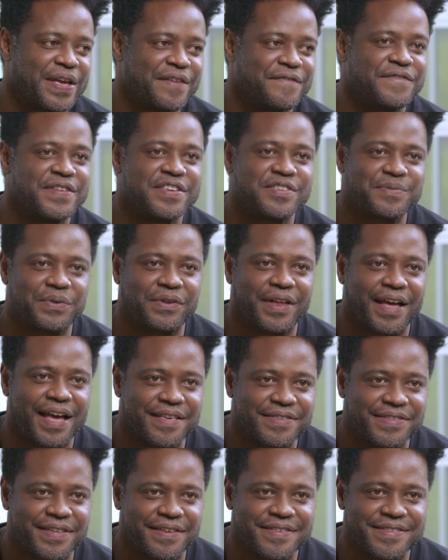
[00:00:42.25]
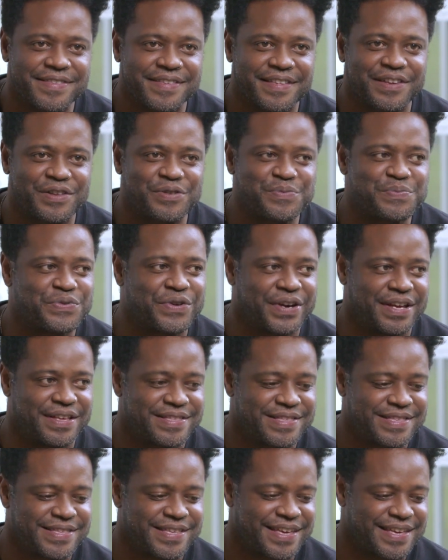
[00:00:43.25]
Invisible Essence, The Little
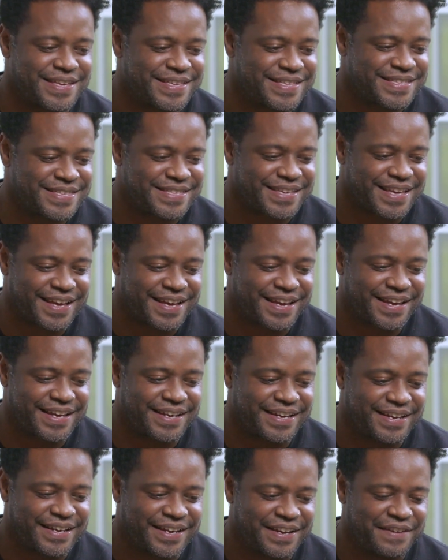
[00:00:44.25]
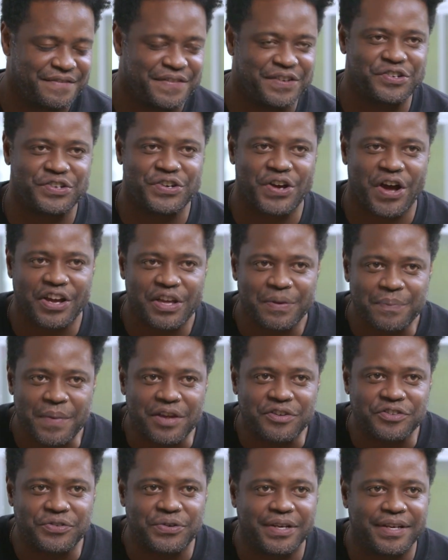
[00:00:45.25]
Prince, is a feature
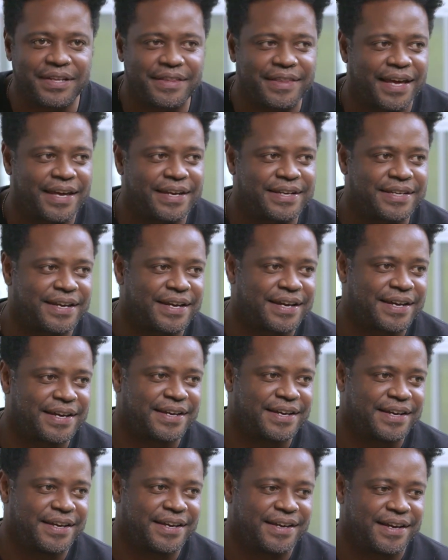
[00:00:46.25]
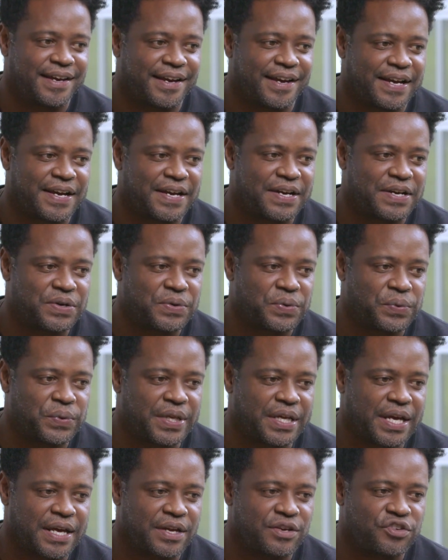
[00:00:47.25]
documentary that
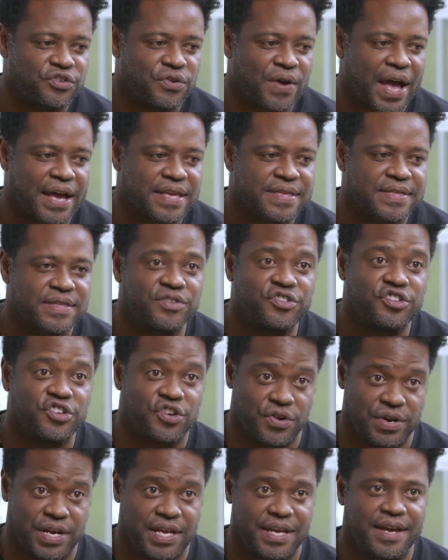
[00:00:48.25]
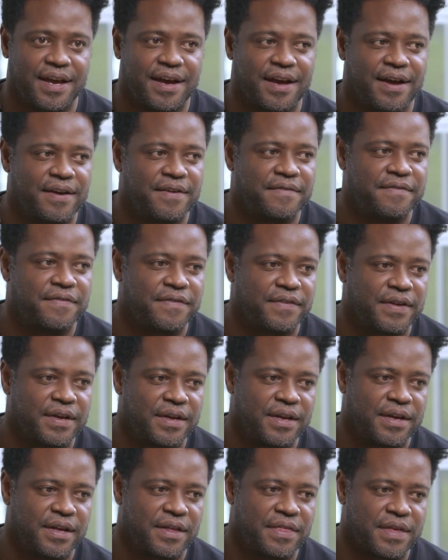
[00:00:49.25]
really kind of tracks the journey of
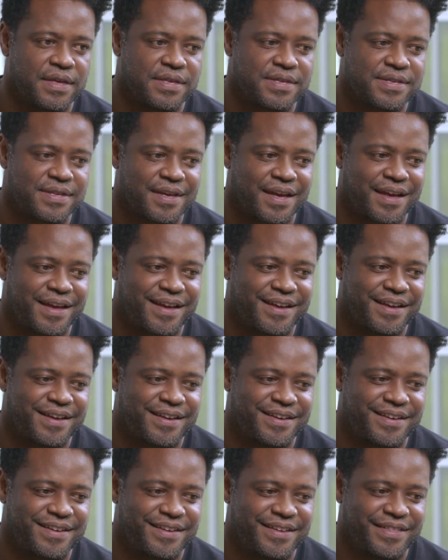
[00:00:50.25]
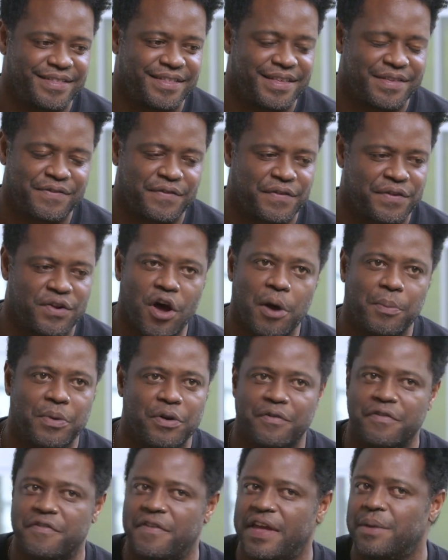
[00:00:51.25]
this this
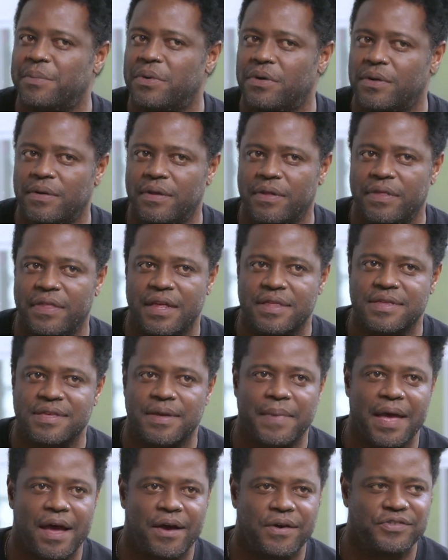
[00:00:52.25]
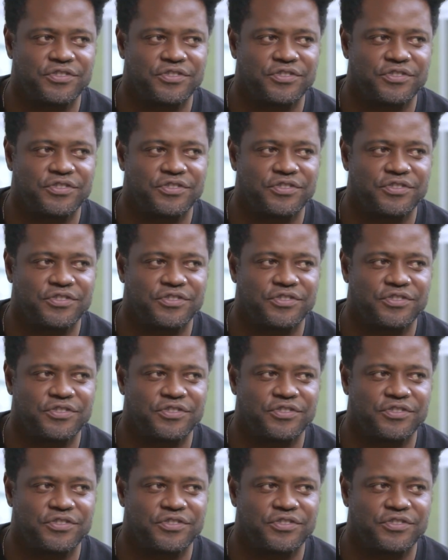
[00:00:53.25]
phenomenal fable that somehow